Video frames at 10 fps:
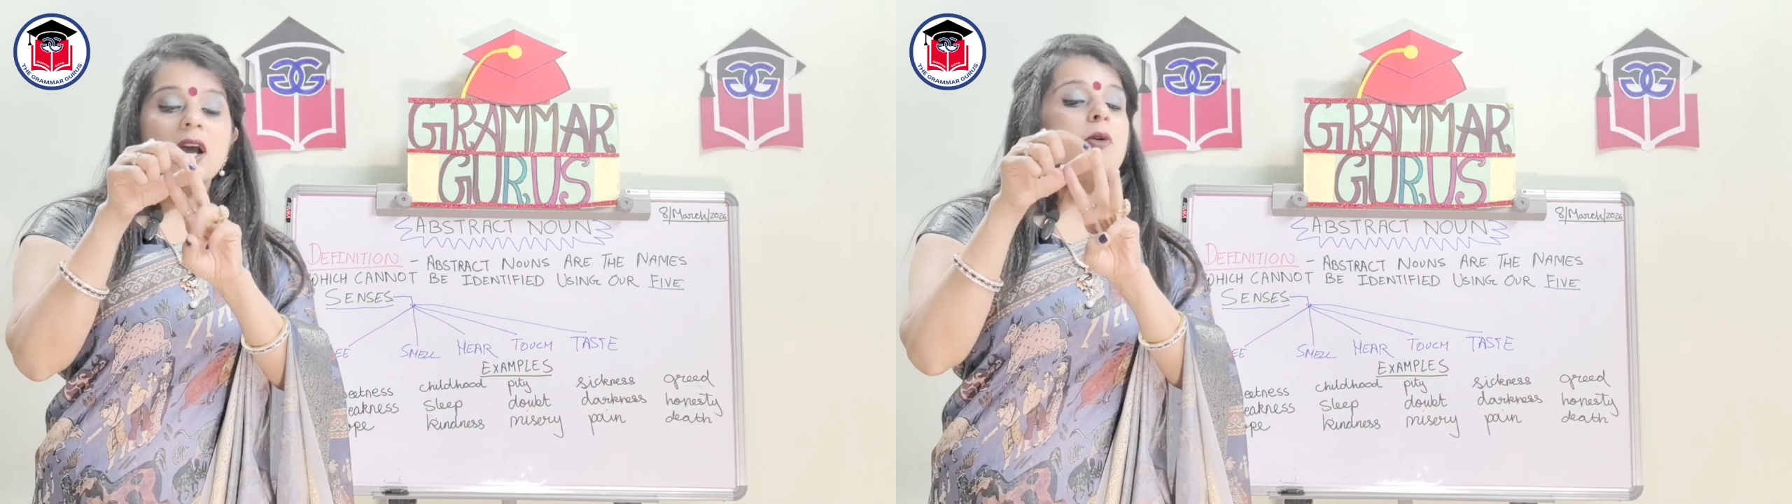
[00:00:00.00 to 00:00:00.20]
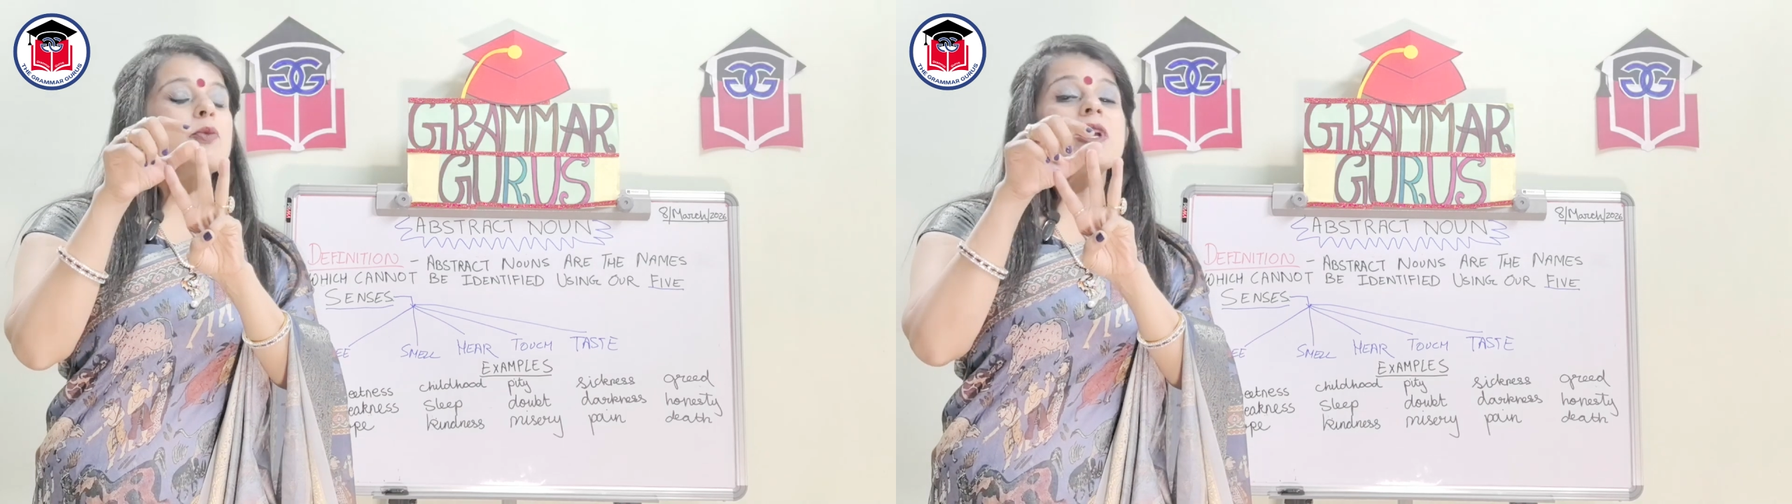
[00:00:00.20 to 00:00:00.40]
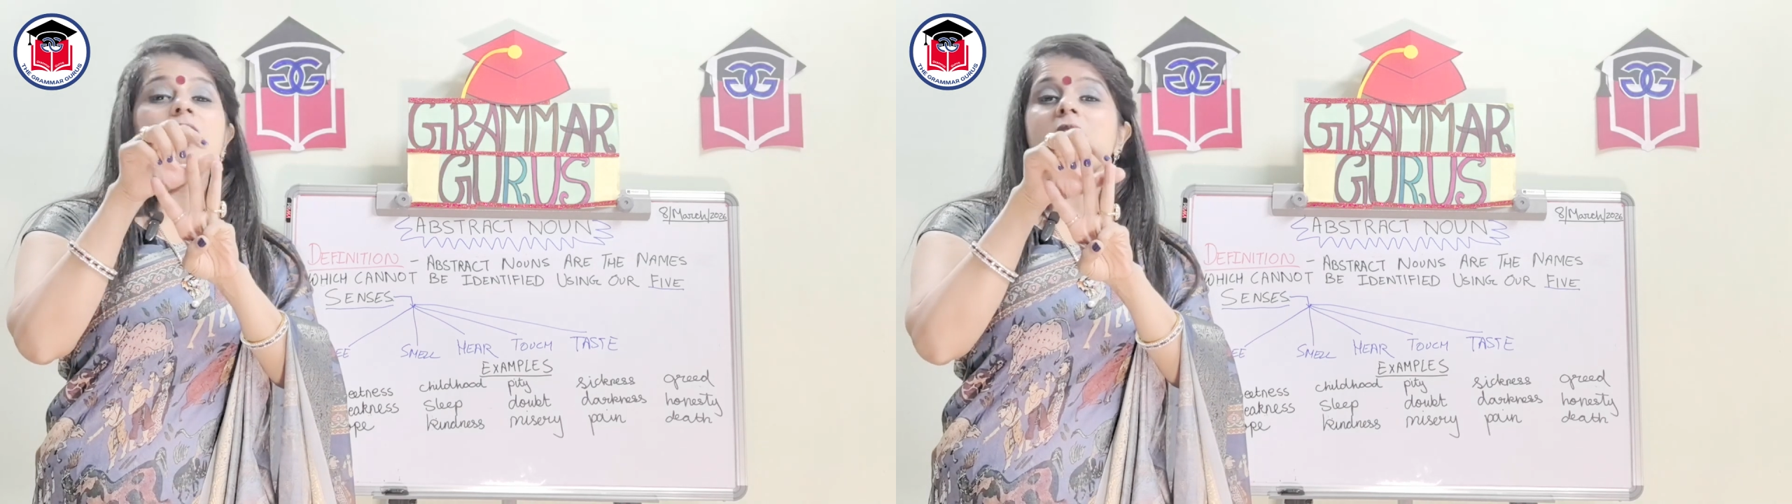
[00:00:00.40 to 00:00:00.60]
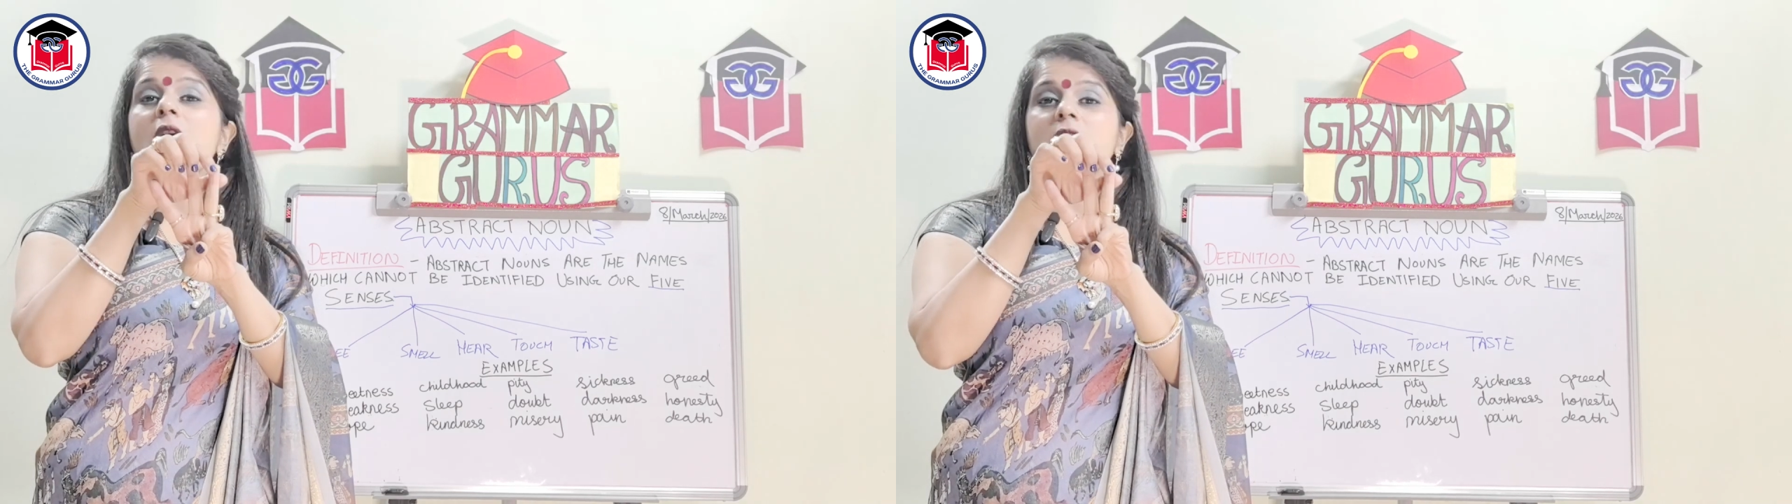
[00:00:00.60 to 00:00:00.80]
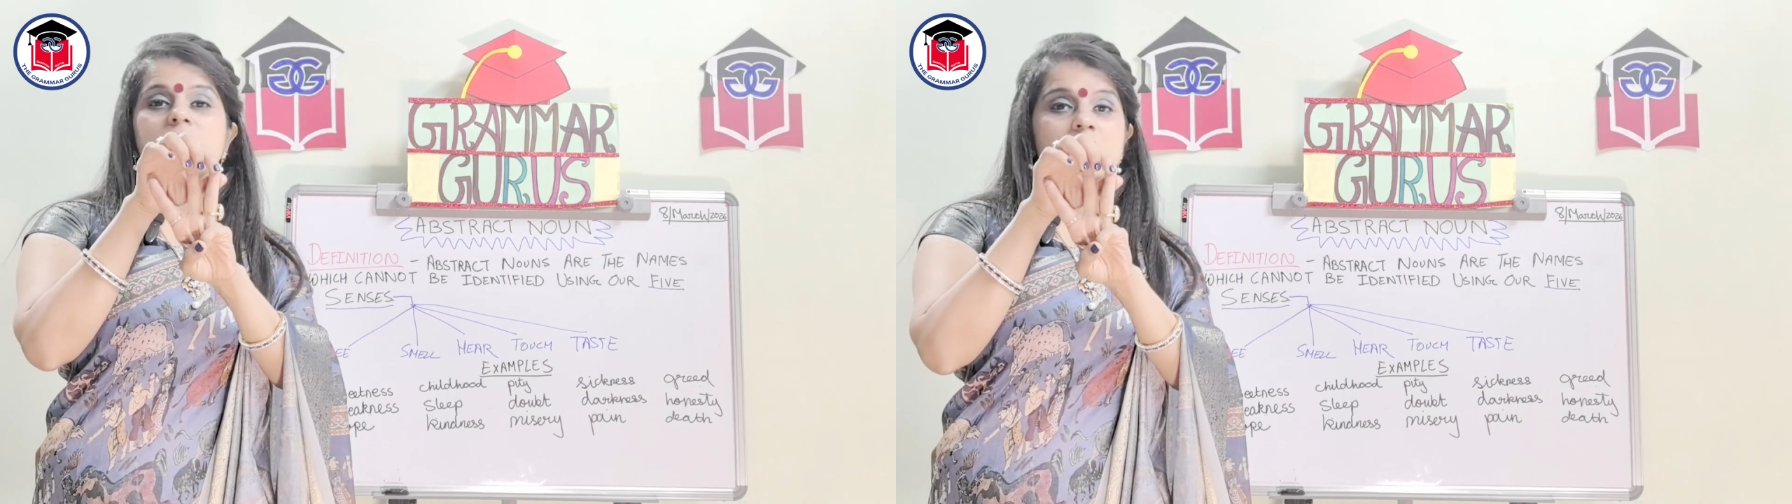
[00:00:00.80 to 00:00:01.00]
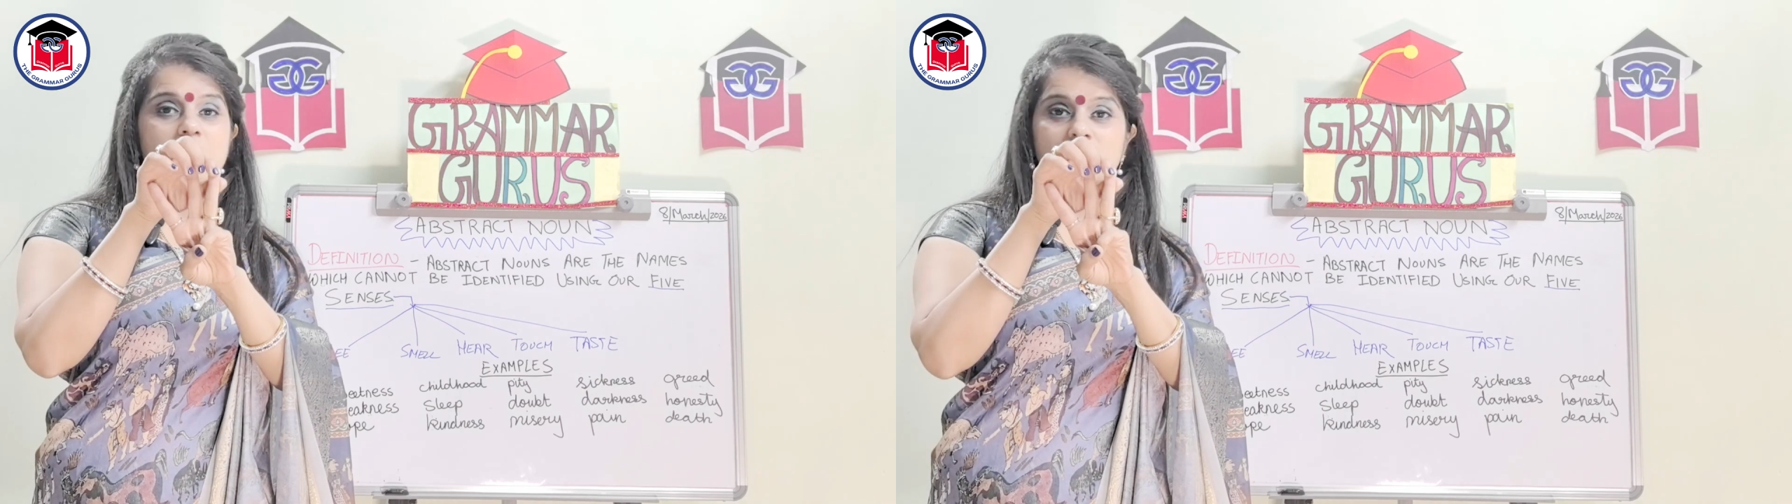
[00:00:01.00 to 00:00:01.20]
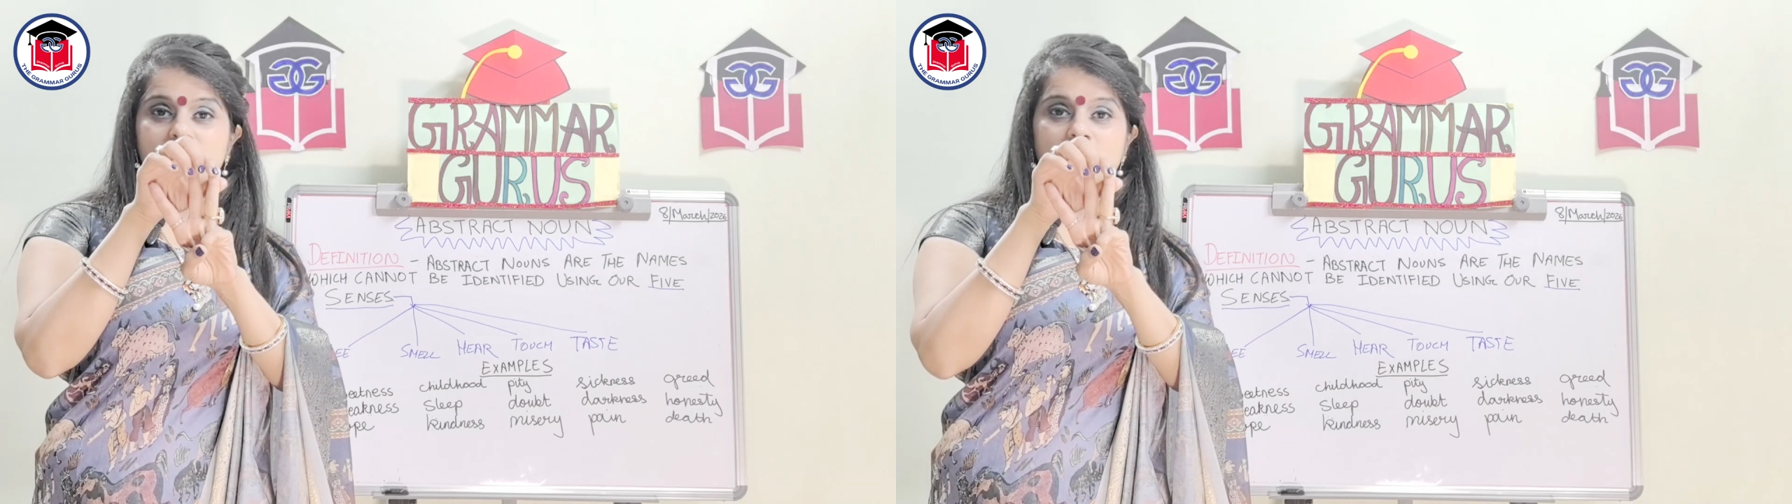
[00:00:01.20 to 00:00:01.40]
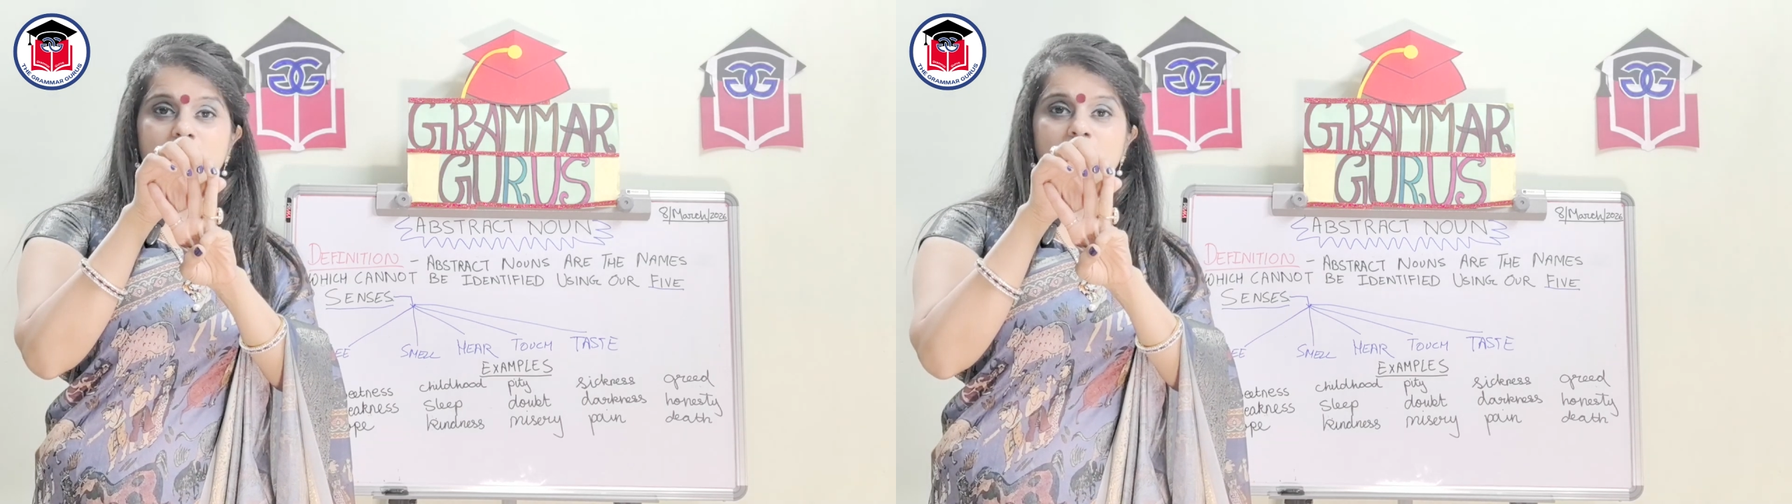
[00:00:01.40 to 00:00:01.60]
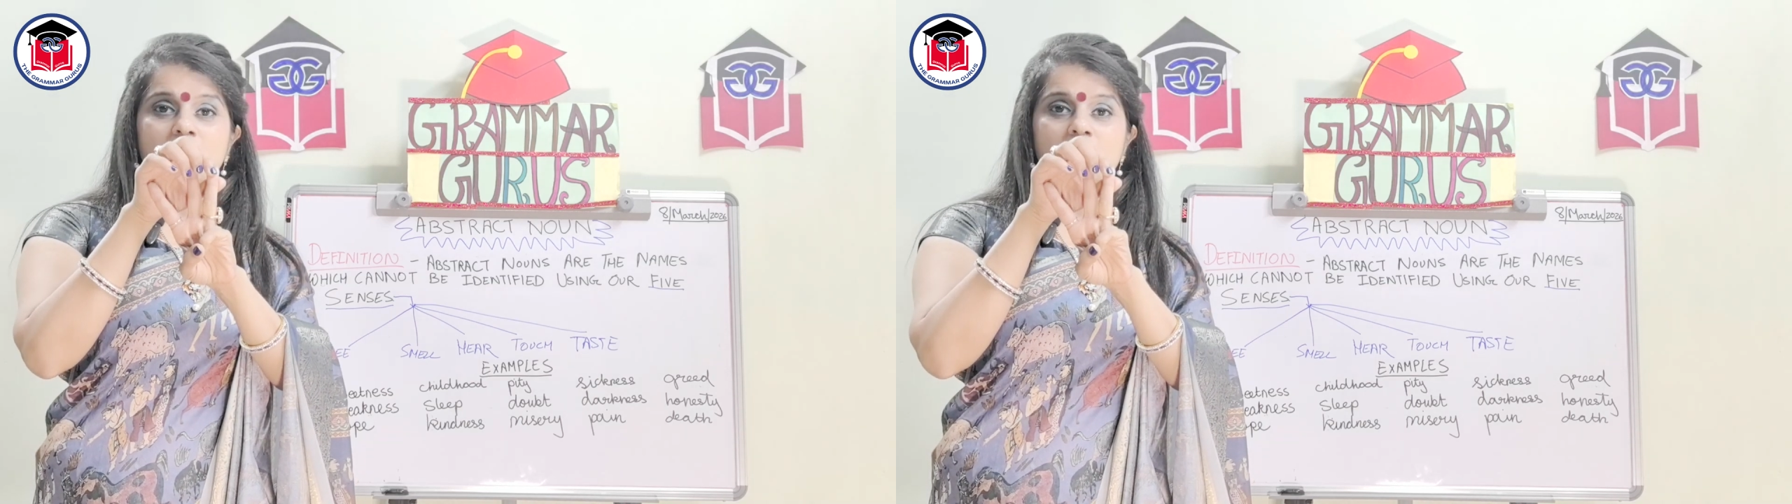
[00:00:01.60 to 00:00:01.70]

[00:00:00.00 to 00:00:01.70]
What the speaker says: we cannot hear them,